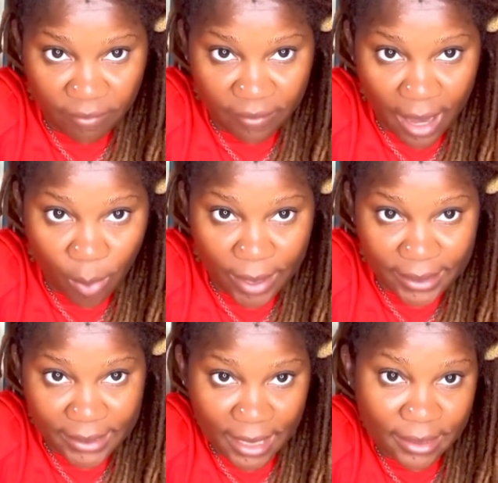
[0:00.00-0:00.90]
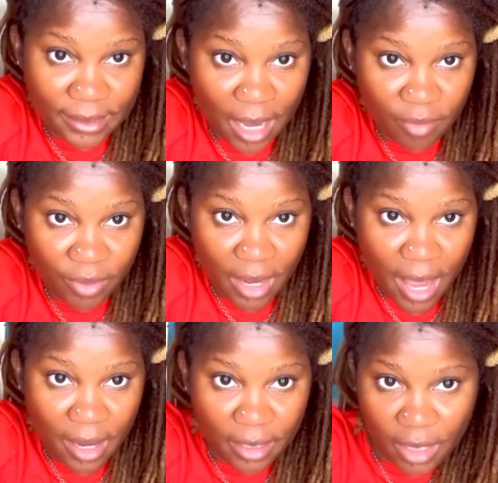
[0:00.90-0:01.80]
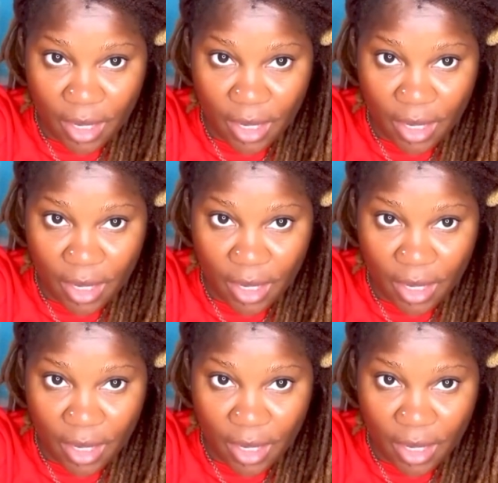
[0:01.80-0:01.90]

flyaways inside of the lock.